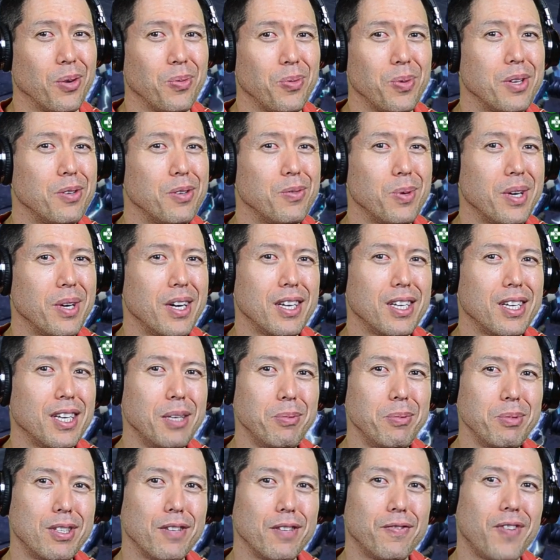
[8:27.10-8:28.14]
when it
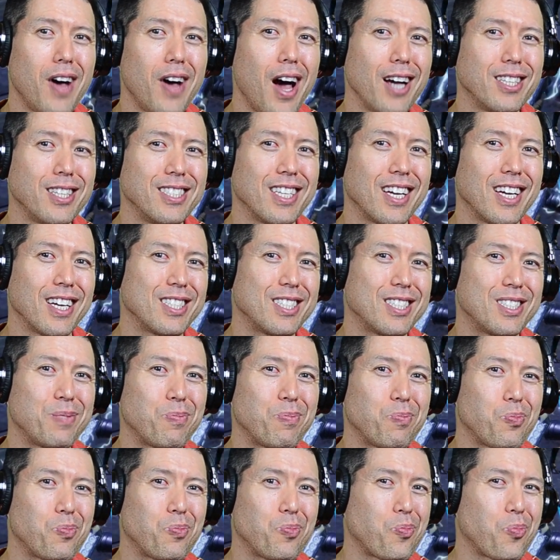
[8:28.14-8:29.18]
comes to Fox X,
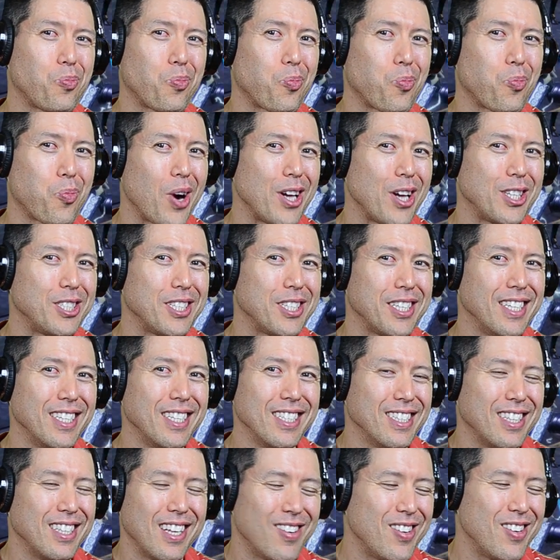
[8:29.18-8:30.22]

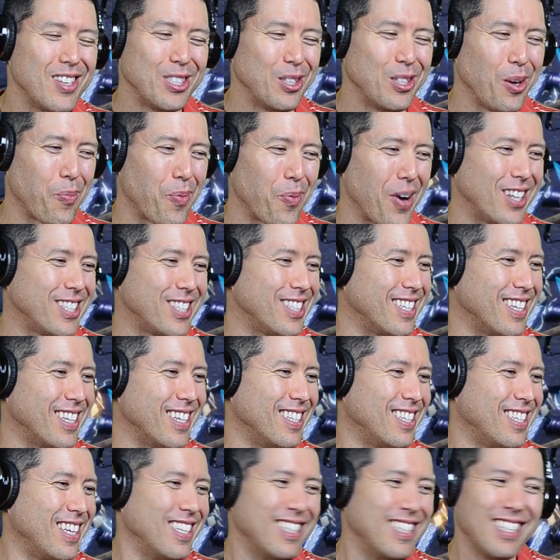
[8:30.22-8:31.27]
precedent, there is no
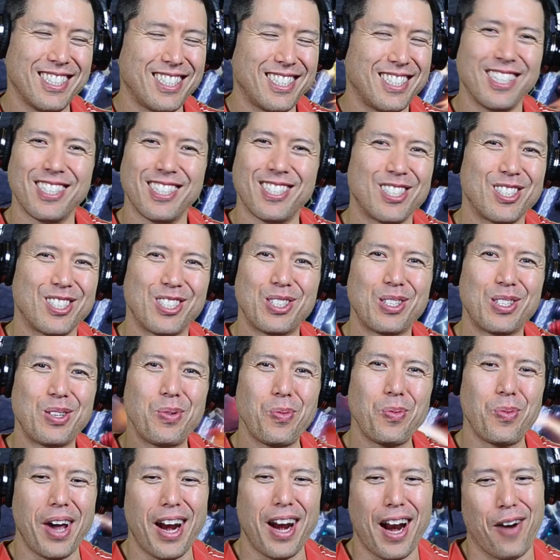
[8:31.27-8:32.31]
precedent. It's just
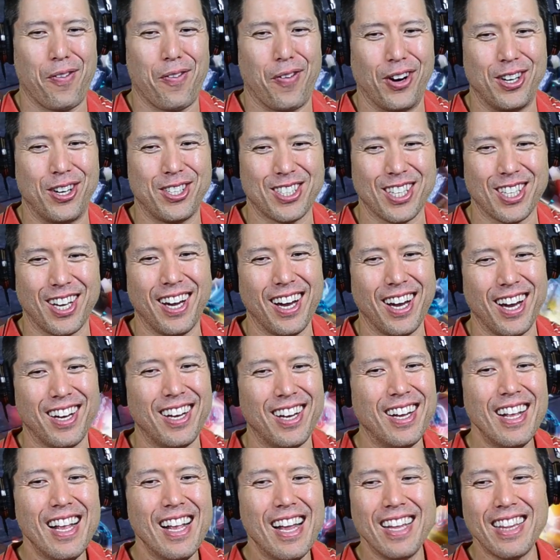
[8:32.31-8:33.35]
whatever.
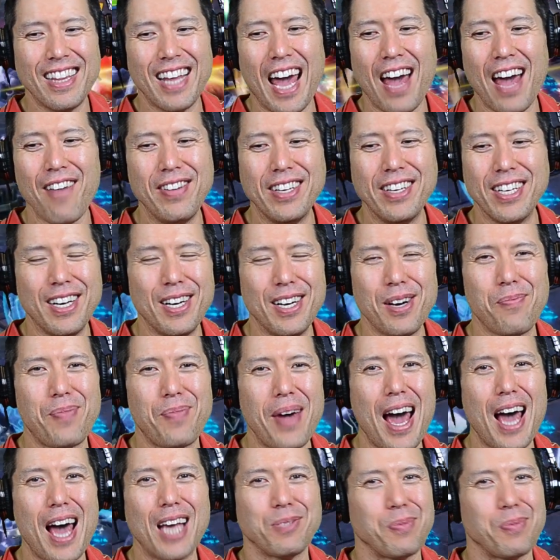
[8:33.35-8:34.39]
So they haven't done it in the
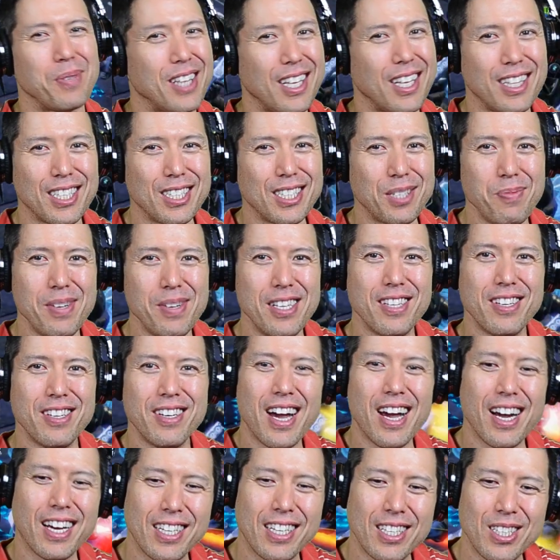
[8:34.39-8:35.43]
past, but that doesn't mean they're
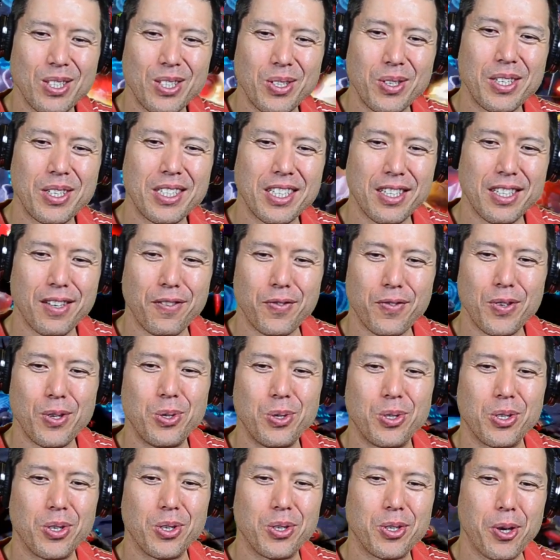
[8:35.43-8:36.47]
not going to do it in the
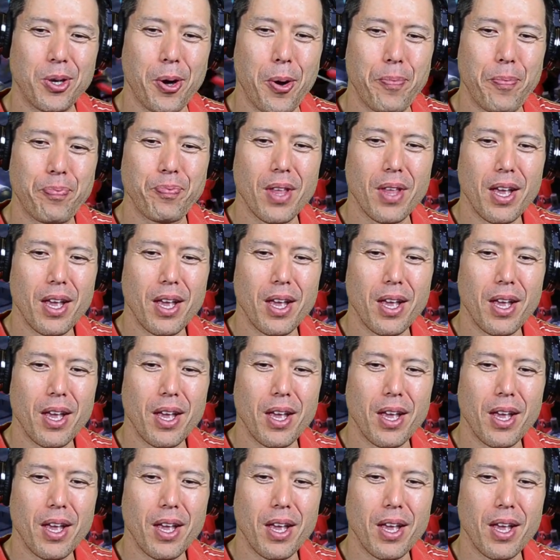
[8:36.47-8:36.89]
future. So,